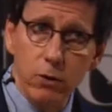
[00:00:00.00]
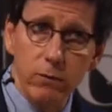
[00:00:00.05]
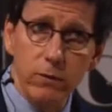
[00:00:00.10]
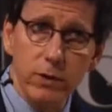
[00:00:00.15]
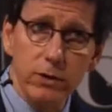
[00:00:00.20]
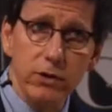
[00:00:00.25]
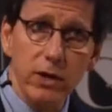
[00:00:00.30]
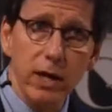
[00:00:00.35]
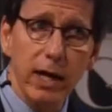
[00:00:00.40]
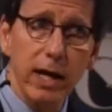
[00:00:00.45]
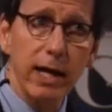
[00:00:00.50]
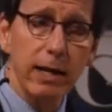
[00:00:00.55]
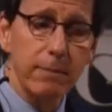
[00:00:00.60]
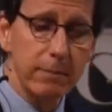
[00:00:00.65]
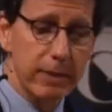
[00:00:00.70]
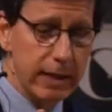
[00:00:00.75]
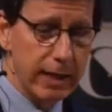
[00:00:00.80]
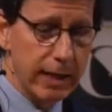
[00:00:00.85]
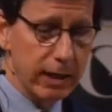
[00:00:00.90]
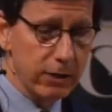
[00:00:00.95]
over
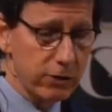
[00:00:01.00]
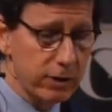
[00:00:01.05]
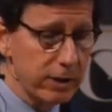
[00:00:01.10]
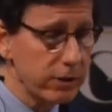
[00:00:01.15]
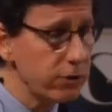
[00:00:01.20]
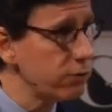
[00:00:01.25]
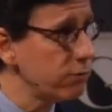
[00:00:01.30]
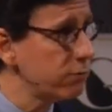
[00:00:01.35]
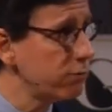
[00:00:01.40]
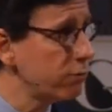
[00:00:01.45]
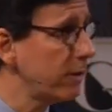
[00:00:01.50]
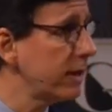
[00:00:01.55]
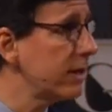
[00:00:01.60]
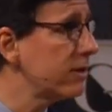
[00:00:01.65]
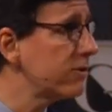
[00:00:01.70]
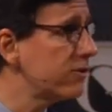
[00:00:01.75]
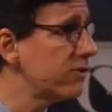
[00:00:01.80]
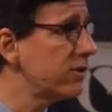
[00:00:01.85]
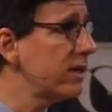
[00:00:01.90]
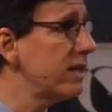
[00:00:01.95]
time that actually
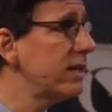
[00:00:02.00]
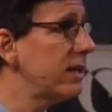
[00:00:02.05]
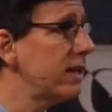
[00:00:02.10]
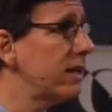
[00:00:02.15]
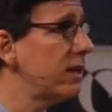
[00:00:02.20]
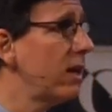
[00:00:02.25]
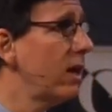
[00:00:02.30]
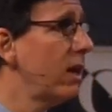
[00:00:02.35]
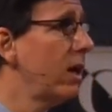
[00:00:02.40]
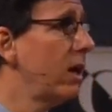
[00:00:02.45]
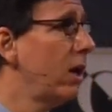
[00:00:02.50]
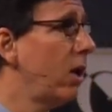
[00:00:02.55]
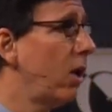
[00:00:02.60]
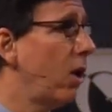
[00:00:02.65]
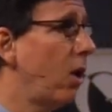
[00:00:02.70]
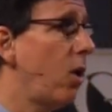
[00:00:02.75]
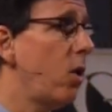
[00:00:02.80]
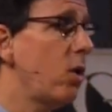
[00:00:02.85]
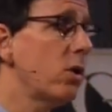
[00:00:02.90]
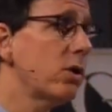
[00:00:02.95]
transcended
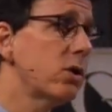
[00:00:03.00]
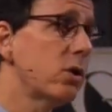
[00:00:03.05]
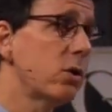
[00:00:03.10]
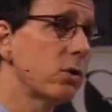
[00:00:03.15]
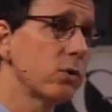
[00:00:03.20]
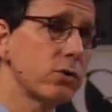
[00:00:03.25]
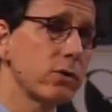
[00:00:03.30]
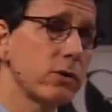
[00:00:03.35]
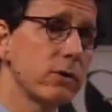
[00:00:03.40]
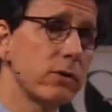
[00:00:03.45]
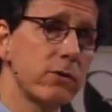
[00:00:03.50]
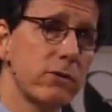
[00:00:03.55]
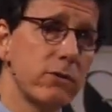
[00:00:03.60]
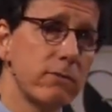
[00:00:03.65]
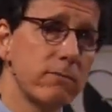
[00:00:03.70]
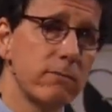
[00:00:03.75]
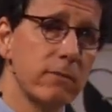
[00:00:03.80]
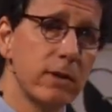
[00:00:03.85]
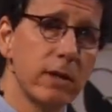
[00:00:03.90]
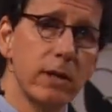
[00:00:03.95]
all
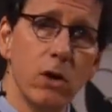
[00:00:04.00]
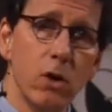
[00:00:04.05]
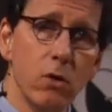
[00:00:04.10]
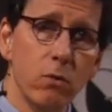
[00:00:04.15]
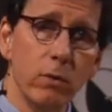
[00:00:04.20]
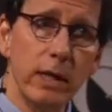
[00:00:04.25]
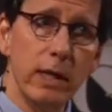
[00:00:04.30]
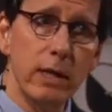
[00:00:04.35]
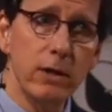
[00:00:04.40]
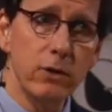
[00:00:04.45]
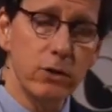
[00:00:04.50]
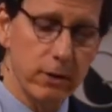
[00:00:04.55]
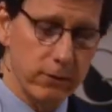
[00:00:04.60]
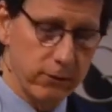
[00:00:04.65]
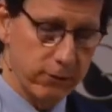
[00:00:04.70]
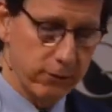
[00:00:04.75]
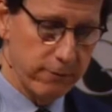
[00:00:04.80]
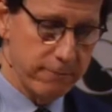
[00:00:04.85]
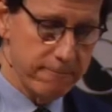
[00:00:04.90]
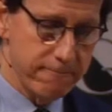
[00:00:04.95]
cultures and all
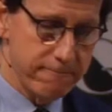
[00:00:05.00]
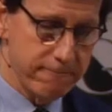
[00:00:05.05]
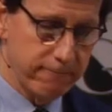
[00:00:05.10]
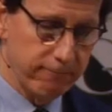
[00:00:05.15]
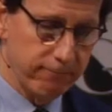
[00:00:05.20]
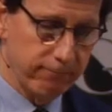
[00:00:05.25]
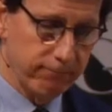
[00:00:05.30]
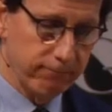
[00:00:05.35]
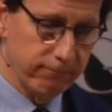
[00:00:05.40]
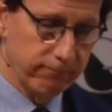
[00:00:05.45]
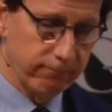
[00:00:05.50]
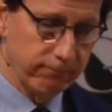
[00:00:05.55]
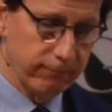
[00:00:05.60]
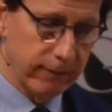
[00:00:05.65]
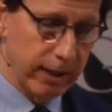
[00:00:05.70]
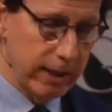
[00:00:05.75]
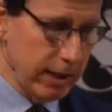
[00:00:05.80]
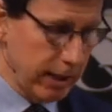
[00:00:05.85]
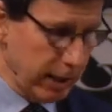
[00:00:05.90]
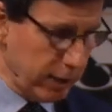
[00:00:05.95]
religions.
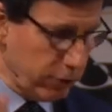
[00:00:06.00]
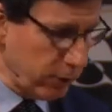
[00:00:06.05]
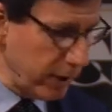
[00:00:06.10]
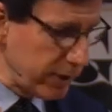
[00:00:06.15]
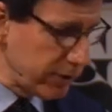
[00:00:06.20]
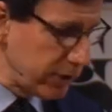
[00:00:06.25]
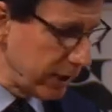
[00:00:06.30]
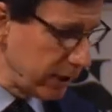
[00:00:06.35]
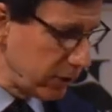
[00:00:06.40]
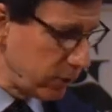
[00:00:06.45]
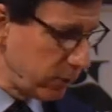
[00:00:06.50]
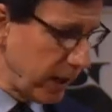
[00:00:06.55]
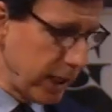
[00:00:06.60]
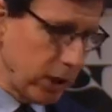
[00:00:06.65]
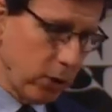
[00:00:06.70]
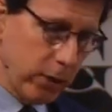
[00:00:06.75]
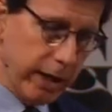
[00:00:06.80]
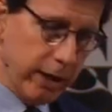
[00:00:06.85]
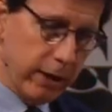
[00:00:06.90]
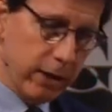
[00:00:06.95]
Addressing his
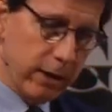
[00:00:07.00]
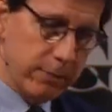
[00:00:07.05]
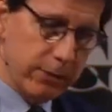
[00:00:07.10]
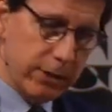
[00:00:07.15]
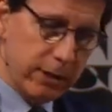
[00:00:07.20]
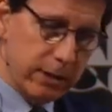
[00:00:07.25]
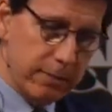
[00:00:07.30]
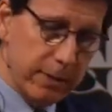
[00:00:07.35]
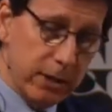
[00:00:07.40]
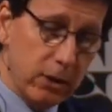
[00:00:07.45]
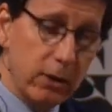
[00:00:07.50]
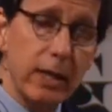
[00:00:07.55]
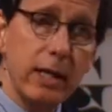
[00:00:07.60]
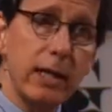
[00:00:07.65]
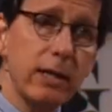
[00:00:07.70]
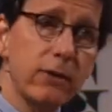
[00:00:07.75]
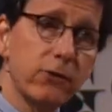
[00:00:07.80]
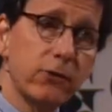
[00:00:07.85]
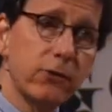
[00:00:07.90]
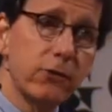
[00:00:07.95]
fellow Arabs in the Middle
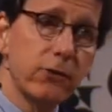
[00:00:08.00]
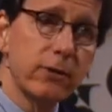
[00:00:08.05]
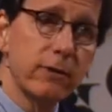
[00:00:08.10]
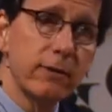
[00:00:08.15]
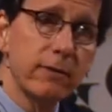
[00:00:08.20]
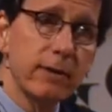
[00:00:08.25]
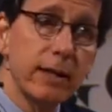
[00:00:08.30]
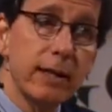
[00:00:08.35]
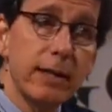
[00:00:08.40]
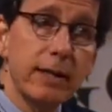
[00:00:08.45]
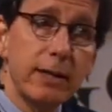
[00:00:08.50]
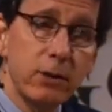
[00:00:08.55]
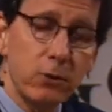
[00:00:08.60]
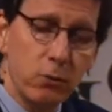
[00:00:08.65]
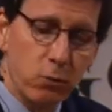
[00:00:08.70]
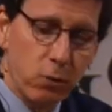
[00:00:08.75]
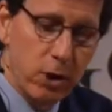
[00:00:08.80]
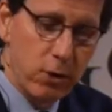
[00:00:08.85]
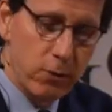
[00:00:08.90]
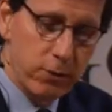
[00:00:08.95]
East,
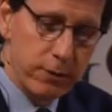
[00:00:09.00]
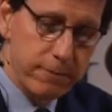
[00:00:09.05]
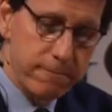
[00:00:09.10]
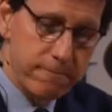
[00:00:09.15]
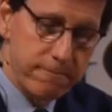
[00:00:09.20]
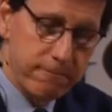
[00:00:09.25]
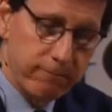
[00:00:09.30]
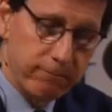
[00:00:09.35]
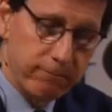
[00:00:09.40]
Khalil wrote,